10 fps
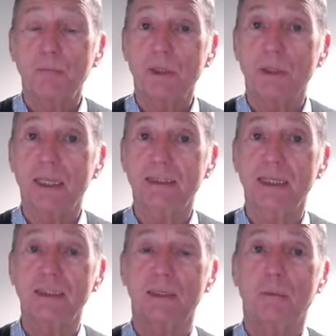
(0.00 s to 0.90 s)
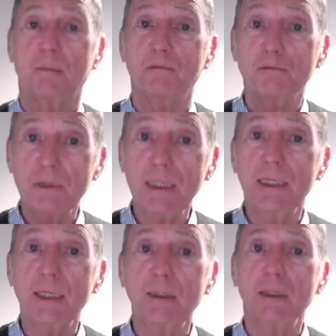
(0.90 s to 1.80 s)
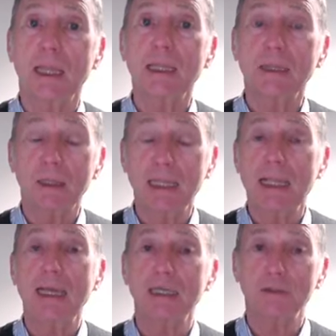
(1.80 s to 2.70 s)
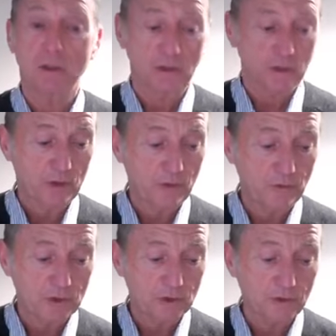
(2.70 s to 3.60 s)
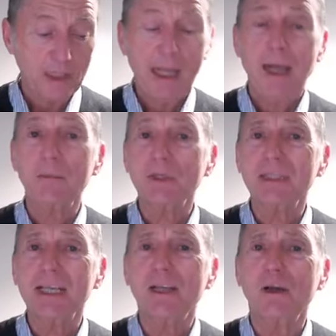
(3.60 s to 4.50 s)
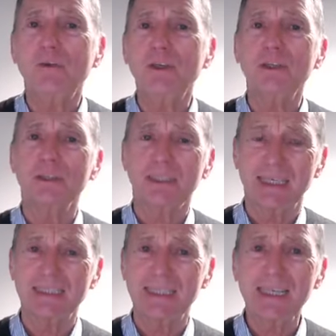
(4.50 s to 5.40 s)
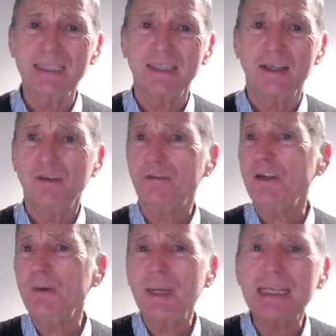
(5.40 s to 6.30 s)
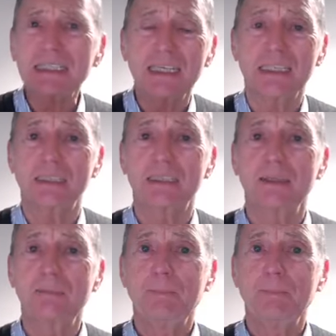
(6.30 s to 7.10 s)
But it is really lies, all the COVID stuff. I'm not saying COVID doesn't exist. Flu exists.